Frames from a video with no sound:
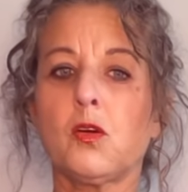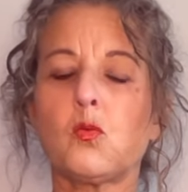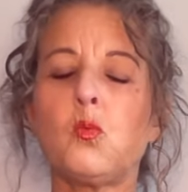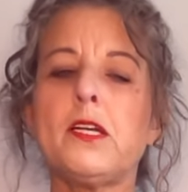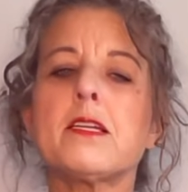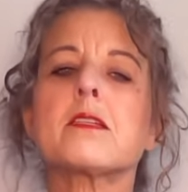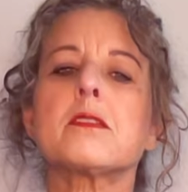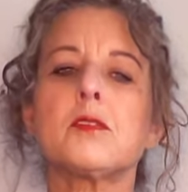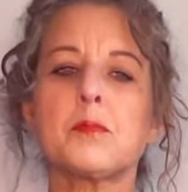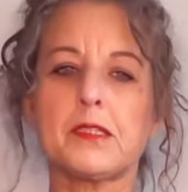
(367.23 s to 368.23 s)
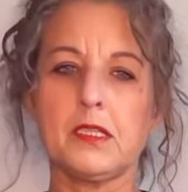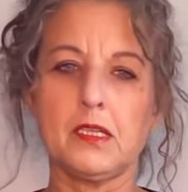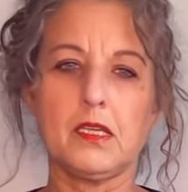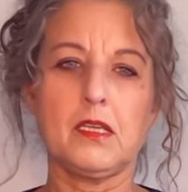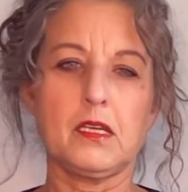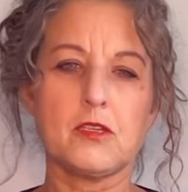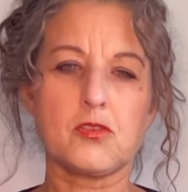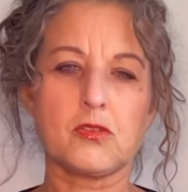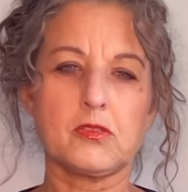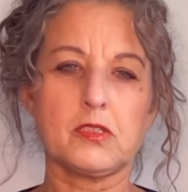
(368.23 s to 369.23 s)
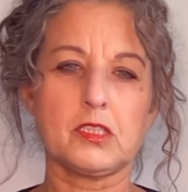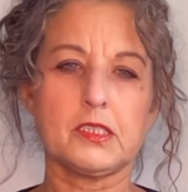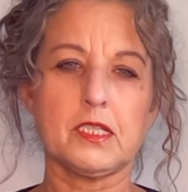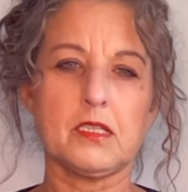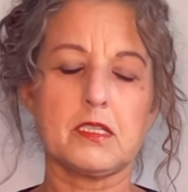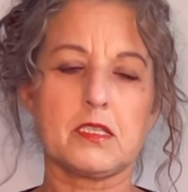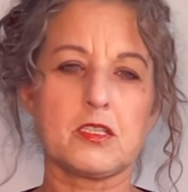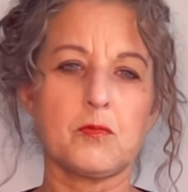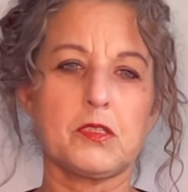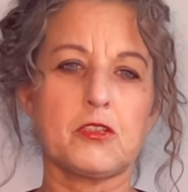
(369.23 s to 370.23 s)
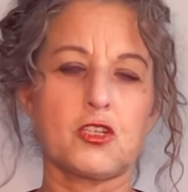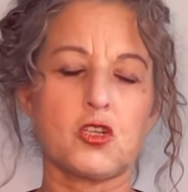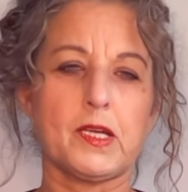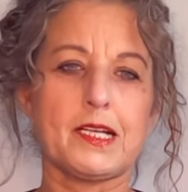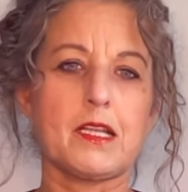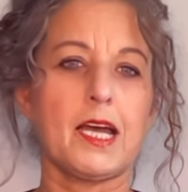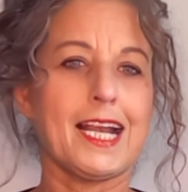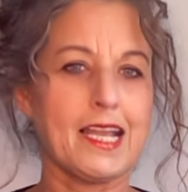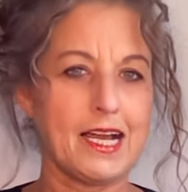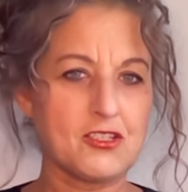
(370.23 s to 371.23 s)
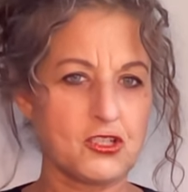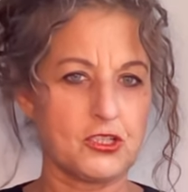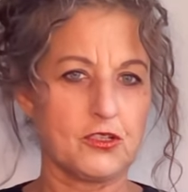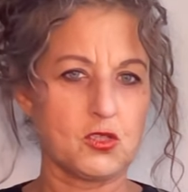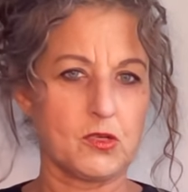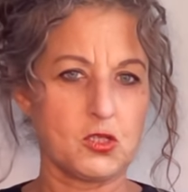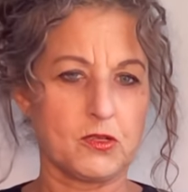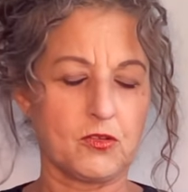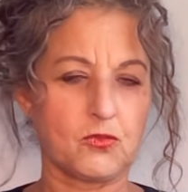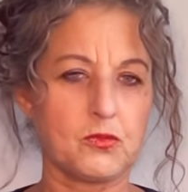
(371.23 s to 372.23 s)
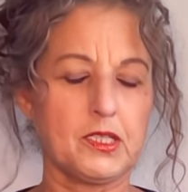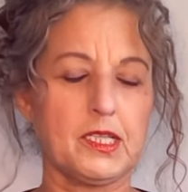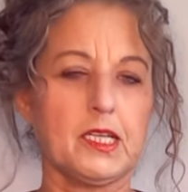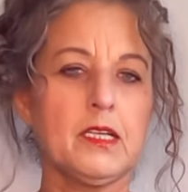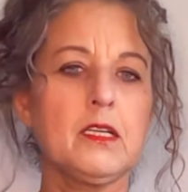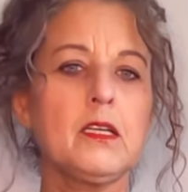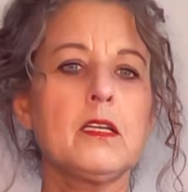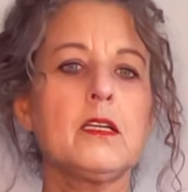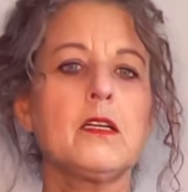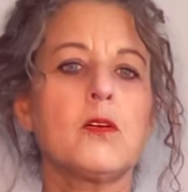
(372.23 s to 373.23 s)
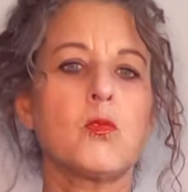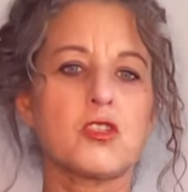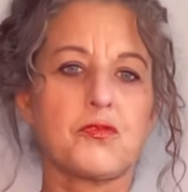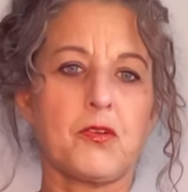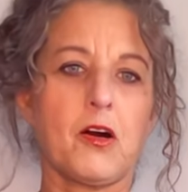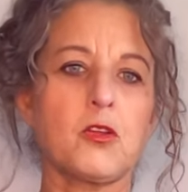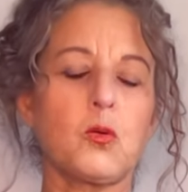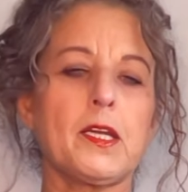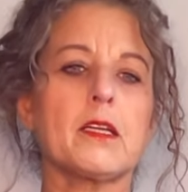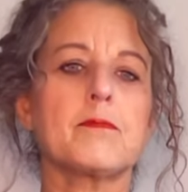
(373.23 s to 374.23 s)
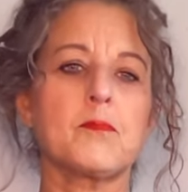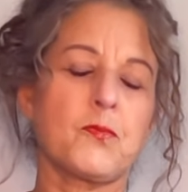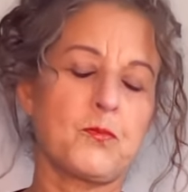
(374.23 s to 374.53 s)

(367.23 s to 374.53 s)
reasonably historically similar trend line last year, 2023, was following.